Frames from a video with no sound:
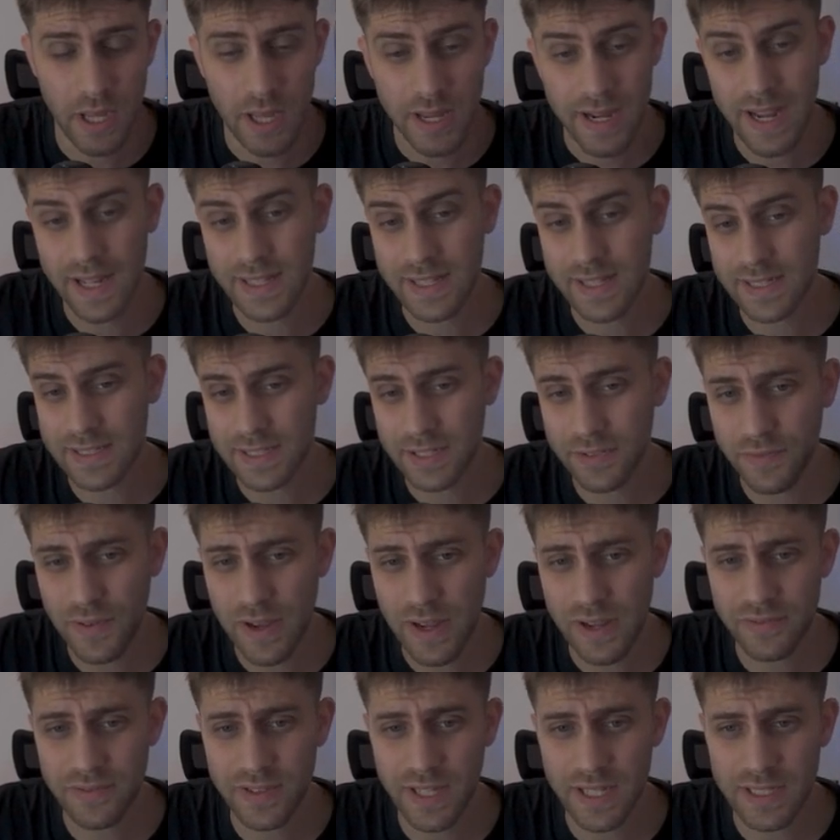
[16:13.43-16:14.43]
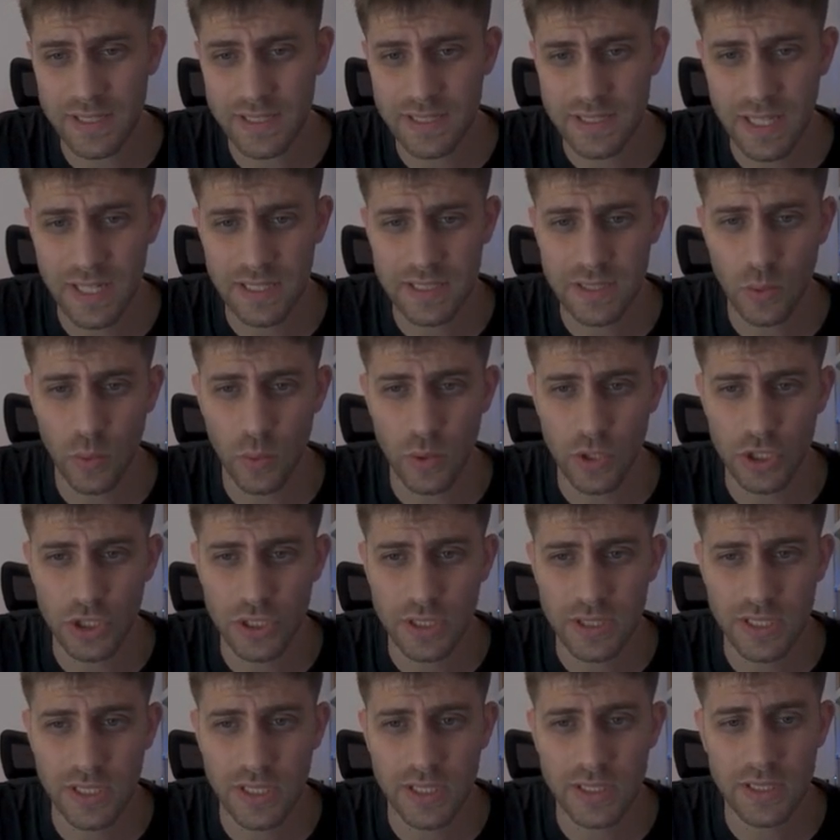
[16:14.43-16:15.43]
Knight x5, takes, takes, queen
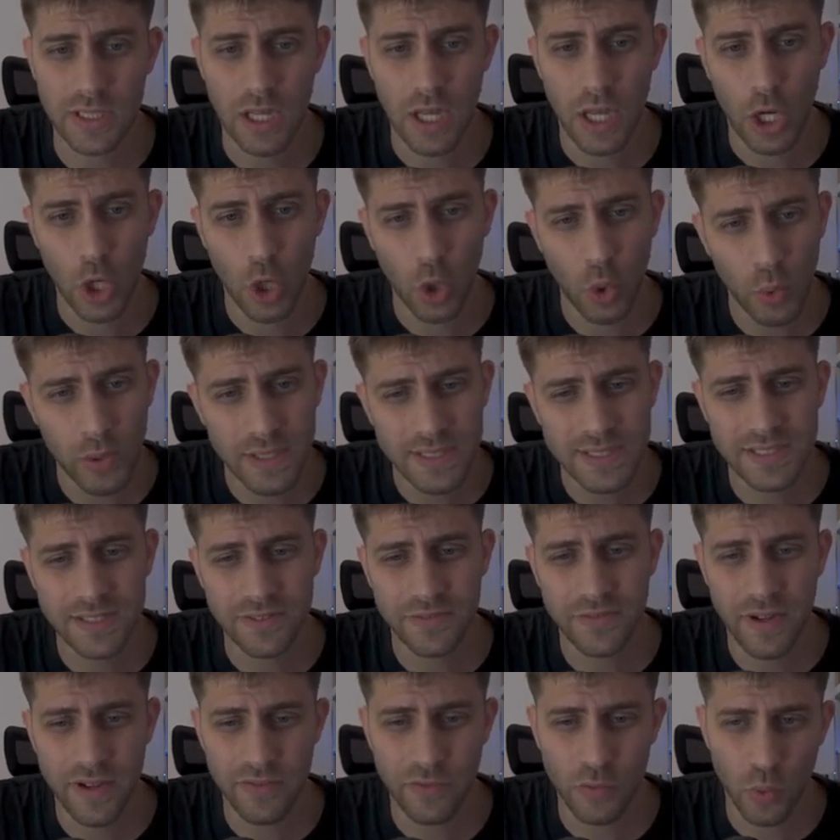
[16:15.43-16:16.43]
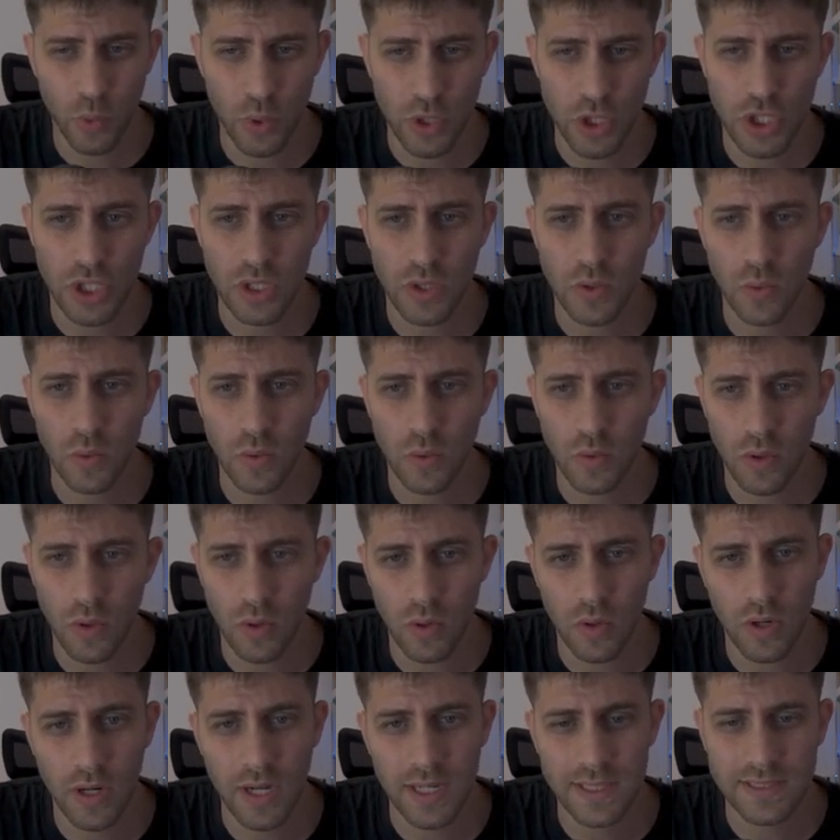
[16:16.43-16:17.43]
g6, queen c5, queen g2,
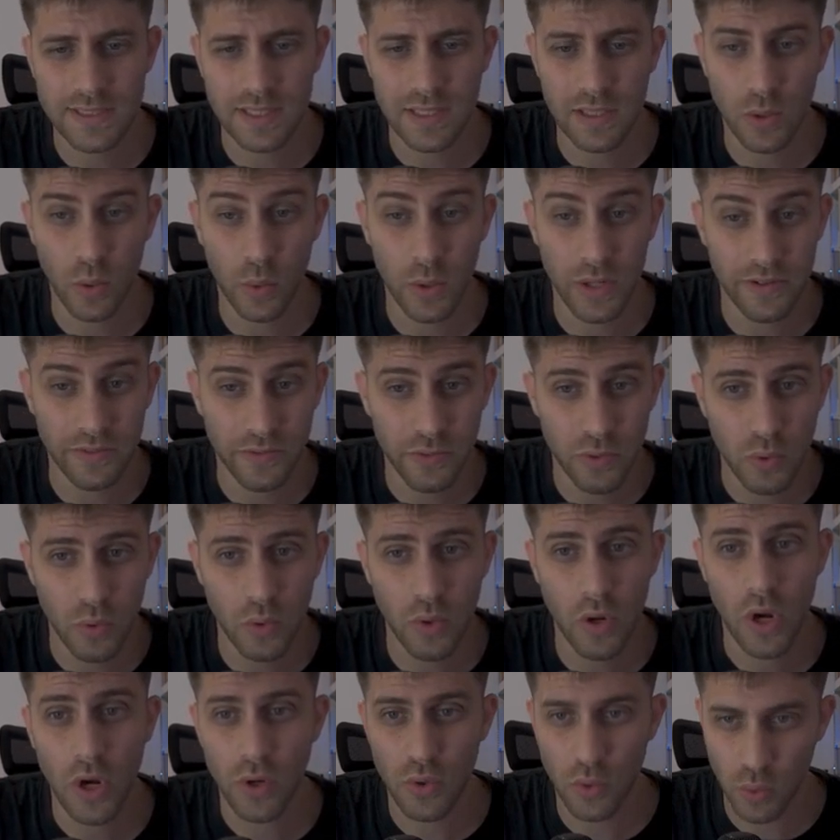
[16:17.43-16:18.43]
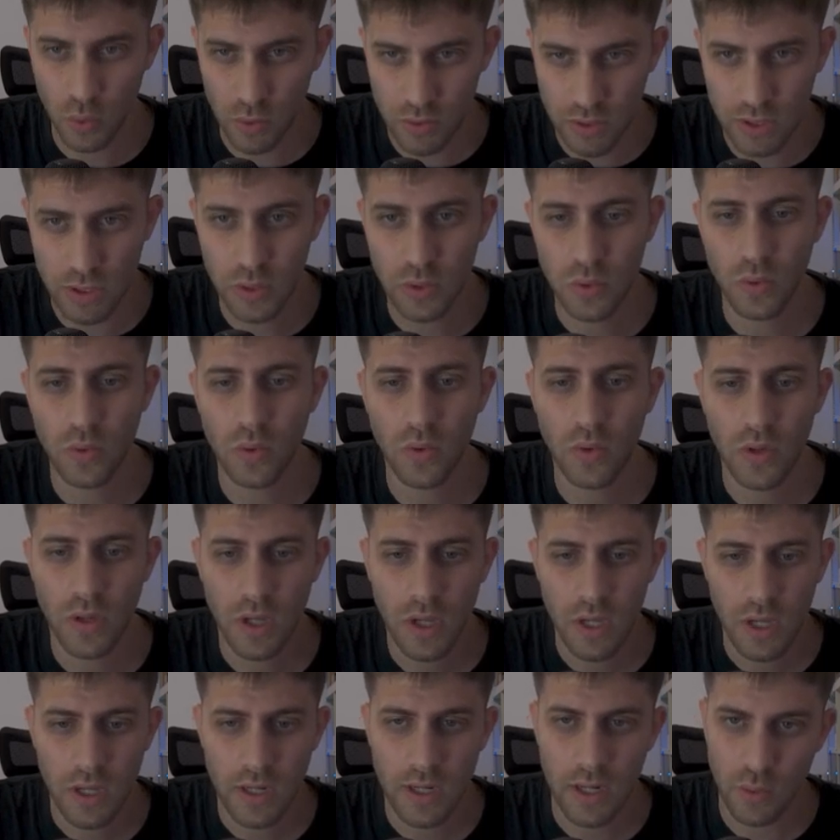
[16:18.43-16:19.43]
long castle, queen f2, rook d2,
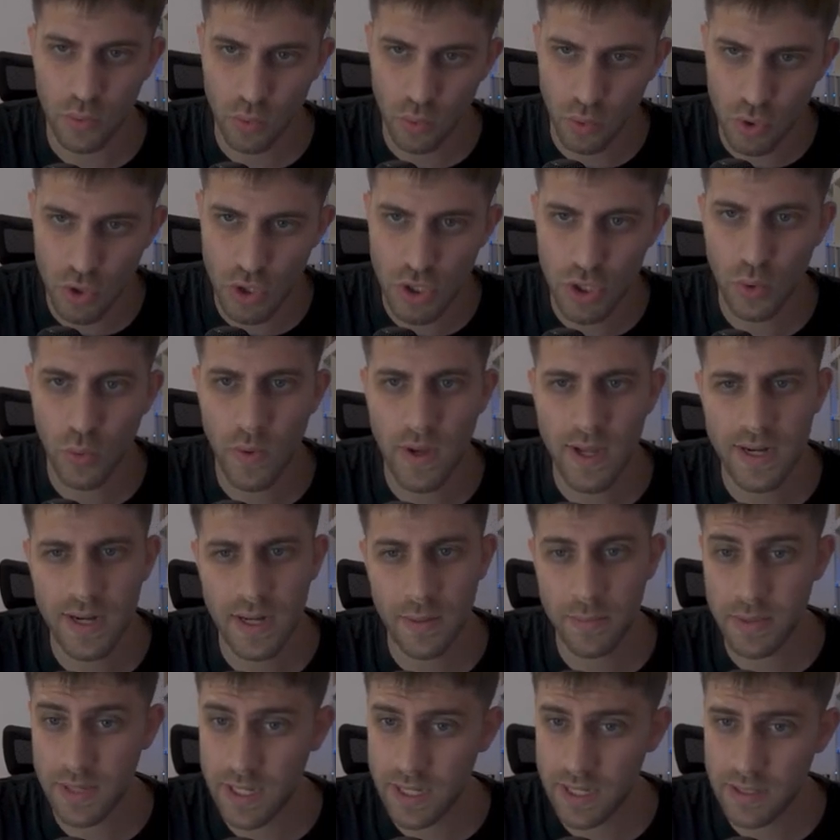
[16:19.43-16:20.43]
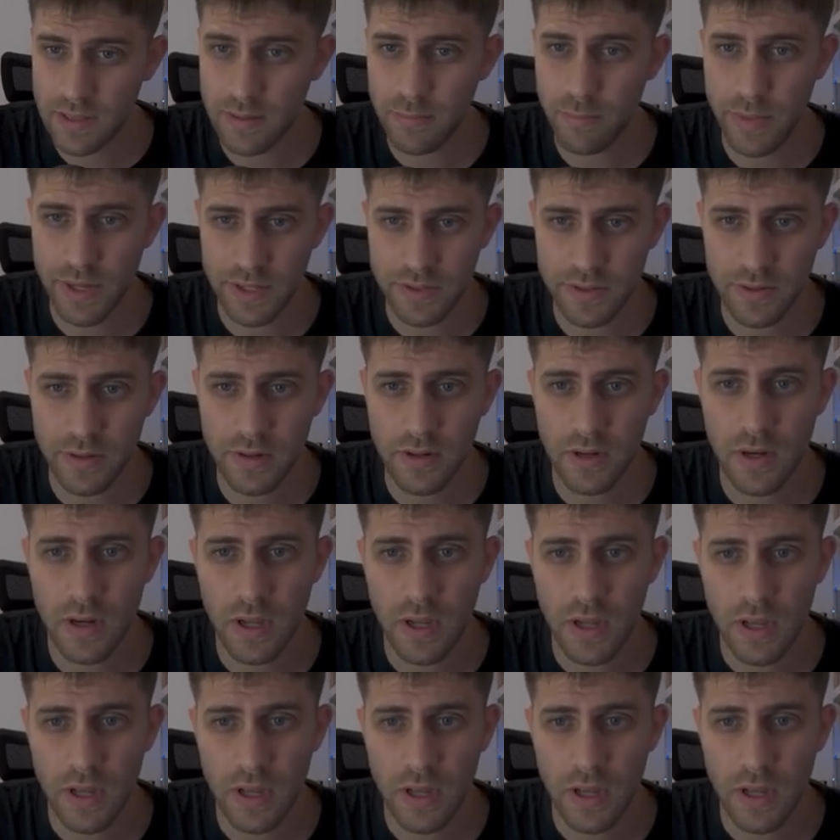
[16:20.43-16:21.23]
now rook g1, I played better.